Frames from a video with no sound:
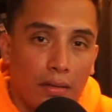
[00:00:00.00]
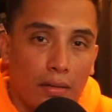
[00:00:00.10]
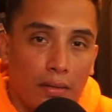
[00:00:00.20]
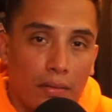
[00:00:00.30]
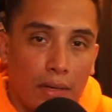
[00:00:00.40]

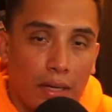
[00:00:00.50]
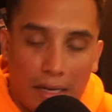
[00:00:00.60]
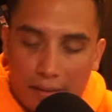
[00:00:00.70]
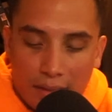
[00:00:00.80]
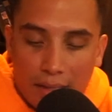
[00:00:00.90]
Right? I
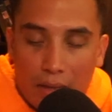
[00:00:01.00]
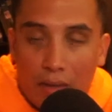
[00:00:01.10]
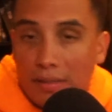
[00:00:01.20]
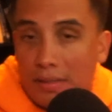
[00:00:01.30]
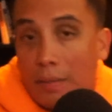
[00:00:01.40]
see that
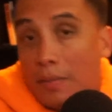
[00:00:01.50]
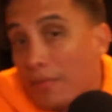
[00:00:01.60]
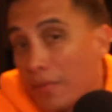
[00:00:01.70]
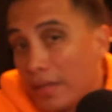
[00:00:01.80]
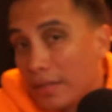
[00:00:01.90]
all the time in
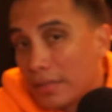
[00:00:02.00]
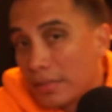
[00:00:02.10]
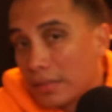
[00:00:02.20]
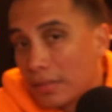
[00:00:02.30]
fitness.